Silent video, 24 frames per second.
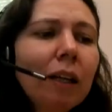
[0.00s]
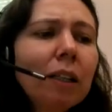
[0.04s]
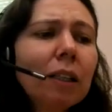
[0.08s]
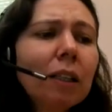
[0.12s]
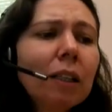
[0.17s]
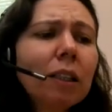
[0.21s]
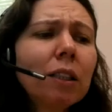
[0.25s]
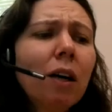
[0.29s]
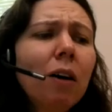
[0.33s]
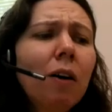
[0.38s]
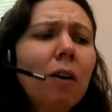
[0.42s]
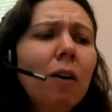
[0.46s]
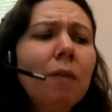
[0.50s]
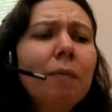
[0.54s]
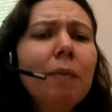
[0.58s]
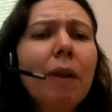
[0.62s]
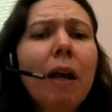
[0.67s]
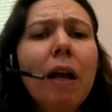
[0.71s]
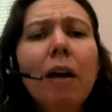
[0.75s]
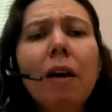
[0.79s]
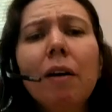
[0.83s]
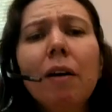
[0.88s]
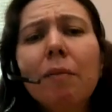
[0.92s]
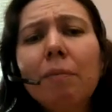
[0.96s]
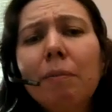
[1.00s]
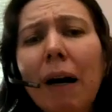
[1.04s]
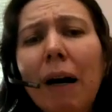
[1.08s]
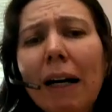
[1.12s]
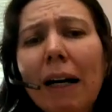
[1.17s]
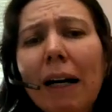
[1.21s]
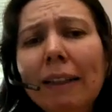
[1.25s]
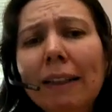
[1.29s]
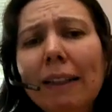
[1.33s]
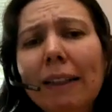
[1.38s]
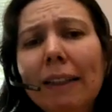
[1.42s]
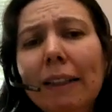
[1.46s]
So
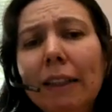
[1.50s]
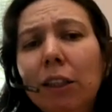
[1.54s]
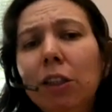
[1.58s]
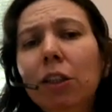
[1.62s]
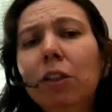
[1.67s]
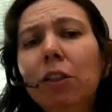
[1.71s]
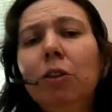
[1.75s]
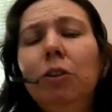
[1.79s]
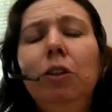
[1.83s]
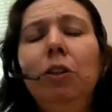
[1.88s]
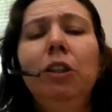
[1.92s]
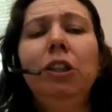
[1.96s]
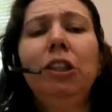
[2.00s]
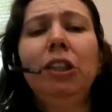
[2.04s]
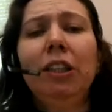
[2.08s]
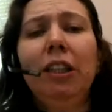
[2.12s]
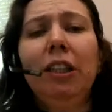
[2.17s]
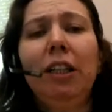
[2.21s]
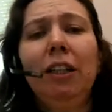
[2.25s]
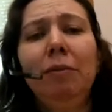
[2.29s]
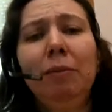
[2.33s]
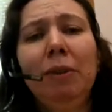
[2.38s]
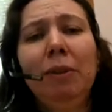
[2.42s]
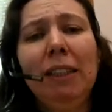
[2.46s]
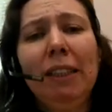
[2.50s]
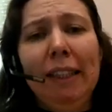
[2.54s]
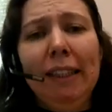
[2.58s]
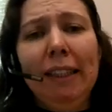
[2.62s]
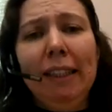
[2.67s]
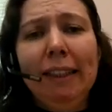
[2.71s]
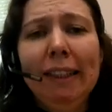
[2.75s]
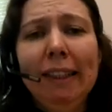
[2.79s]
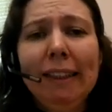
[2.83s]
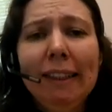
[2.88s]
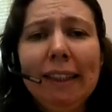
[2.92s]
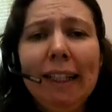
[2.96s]
binary search tells me
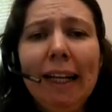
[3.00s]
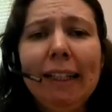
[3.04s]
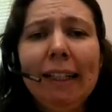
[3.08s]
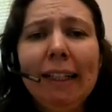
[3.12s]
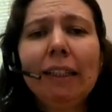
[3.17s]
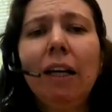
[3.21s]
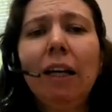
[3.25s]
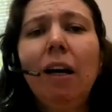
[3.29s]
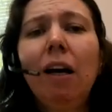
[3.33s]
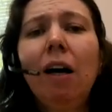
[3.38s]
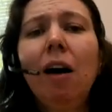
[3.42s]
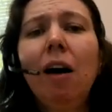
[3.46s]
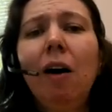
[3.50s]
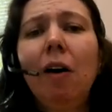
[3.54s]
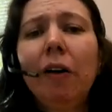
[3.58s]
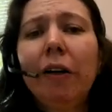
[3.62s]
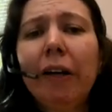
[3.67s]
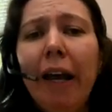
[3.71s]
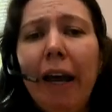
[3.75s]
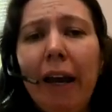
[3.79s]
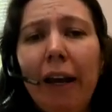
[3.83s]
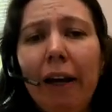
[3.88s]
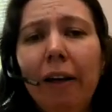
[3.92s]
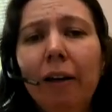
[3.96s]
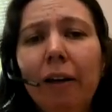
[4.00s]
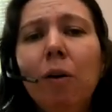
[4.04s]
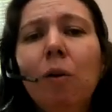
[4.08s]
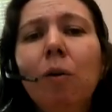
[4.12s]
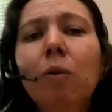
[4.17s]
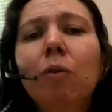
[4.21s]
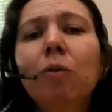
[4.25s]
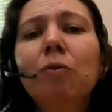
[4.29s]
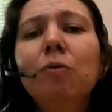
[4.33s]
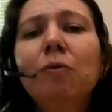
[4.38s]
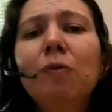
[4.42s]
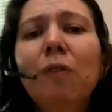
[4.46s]
this. It says, okay,
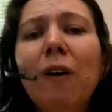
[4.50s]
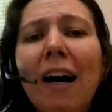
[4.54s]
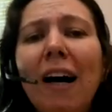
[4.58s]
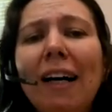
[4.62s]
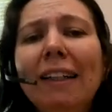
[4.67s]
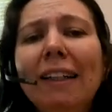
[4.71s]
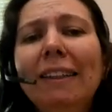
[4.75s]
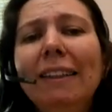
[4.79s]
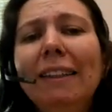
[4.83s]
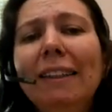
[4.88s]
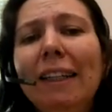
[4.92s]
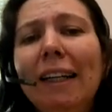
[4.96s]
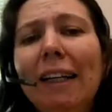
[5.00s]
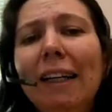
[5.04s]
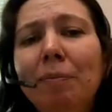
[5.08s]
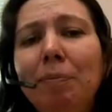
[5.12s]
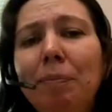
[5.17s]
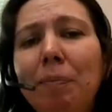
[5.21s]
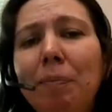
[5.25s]
find a